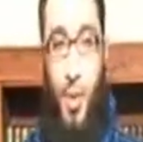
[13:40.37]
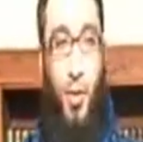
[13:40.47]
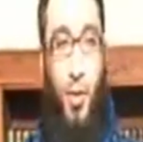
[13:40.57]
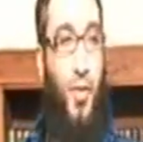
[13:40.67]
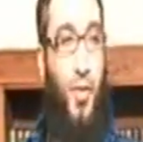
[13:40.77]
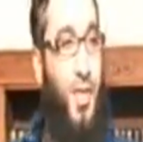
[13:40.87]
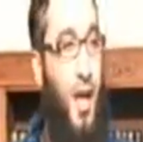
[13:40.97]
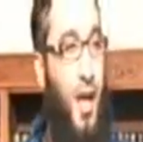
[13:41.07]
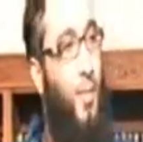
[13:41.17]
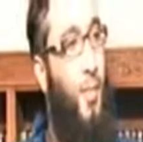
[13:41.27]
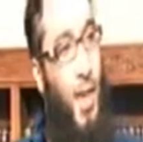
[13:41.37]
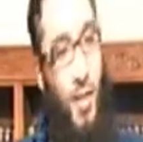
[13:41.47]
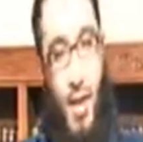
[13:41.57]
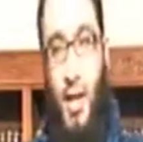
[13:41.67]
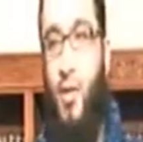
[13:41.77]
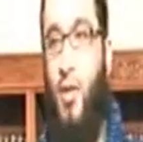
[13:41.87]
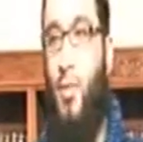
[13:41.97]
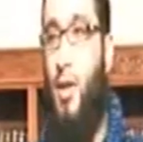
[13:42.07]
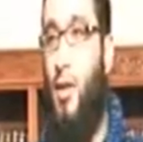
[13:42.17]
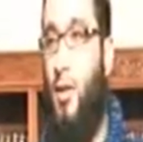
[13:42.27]
important people of this town, they
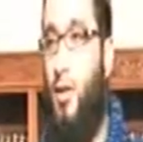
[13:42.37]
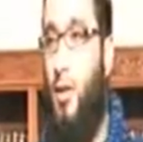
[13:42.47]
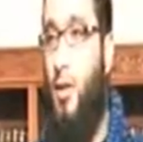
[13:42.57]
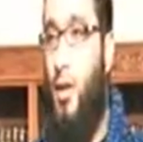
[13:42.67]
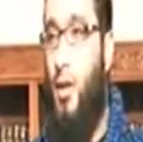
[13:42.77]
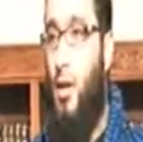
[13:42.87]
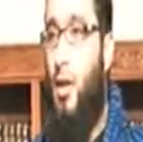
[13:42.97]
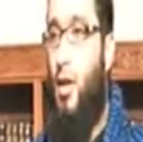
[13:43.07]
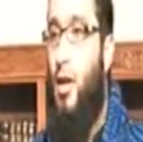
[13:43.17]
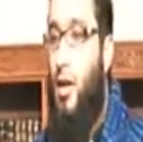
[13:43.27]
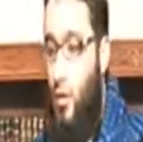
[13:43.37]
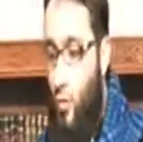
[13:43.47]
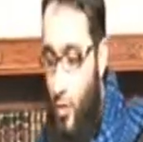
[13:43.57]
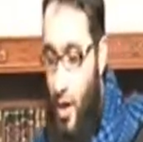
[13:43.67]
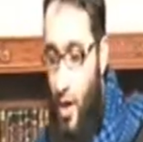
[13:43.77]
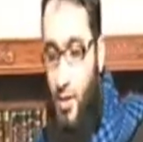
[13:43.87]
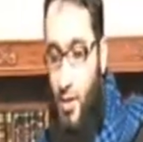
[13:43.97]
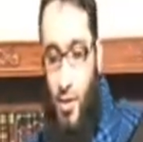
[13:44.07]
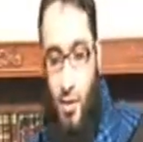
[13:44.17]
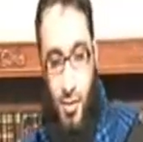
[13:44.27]
allowed them in. When
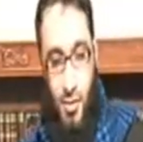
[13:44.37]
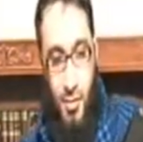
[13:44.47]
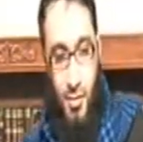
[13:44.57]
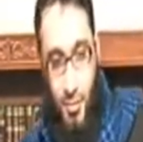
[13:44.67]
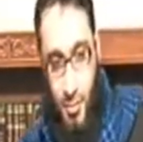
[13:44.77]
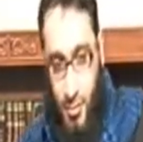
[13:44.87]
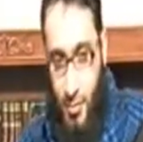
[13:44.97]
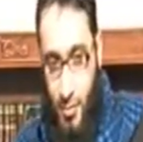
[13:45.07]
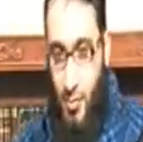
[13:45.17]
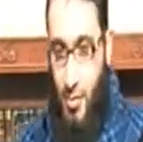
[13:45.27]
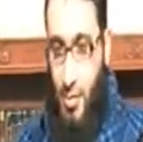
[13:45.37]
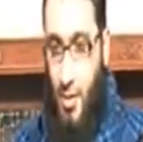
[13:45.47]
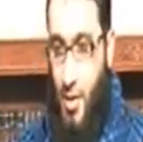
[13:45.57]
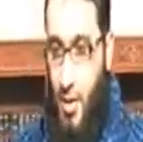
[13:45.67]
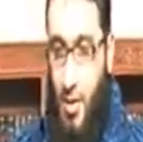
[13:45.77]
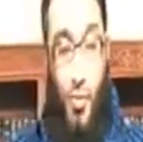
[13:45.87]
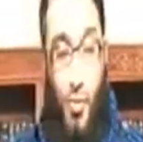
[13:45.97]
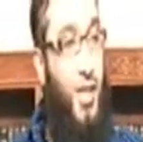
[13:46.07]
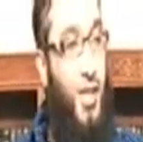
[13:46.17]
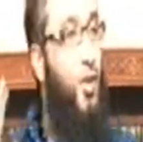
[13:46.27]
they entered,
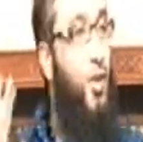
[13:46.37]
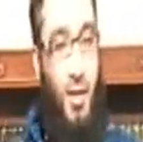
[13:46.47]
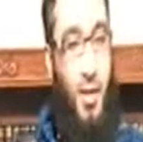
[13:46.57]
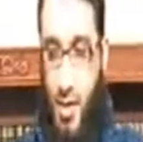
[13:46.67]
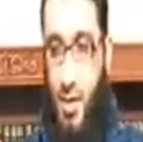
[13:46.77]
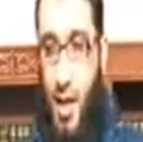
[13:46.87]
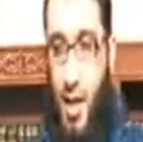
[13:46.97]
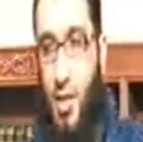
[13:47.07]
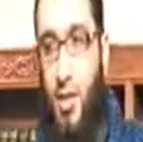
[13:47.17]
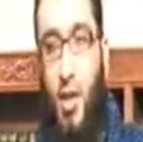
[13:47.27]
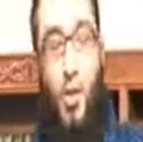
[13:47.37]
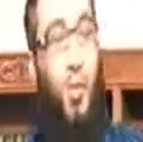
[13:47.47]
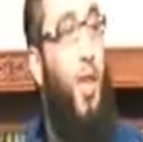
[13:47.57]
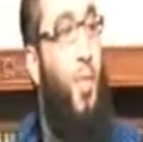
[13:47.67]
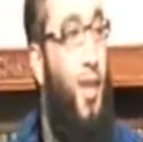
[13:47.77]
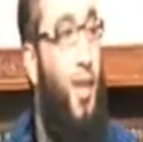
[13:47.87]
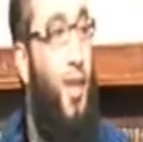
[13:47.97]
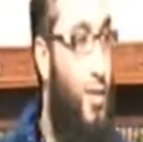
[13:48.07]
they received commands, sit down, sit down. Ibn